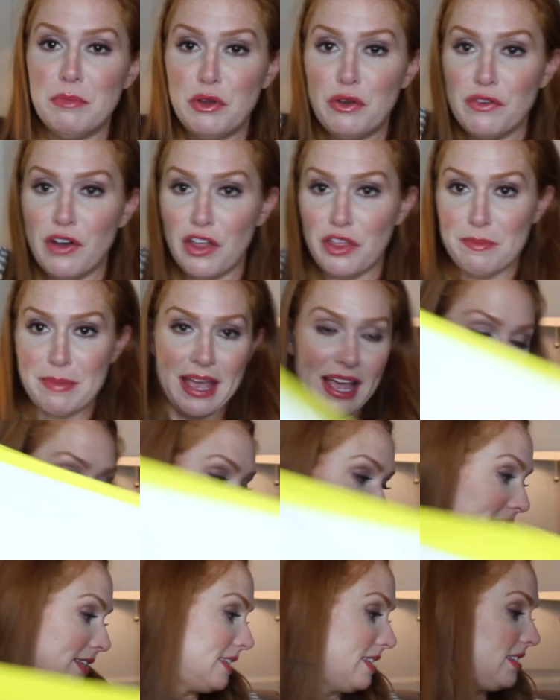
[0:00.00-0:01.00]
to move all the
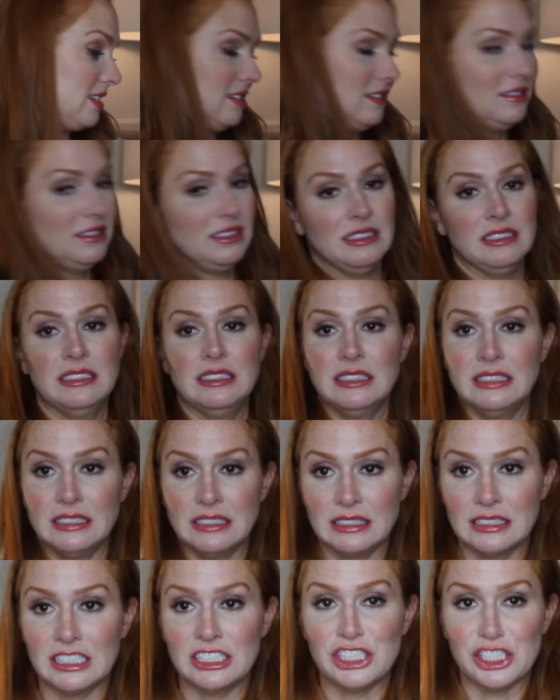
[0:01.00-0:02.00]
bags
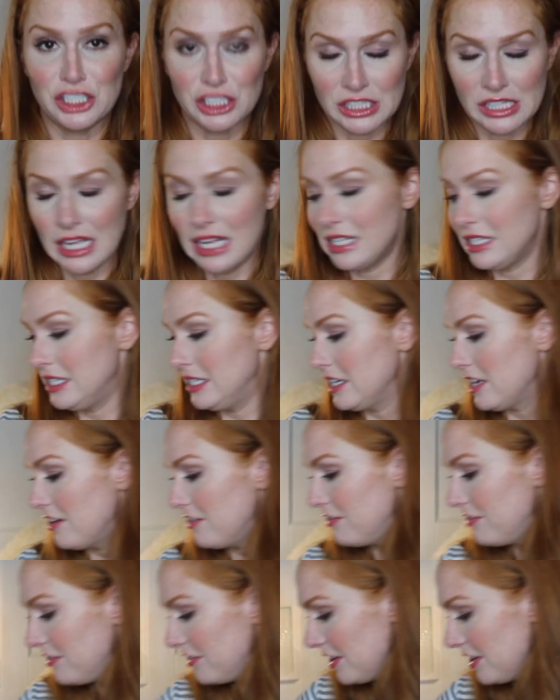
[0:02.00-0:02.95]
because there's a lot of stuff.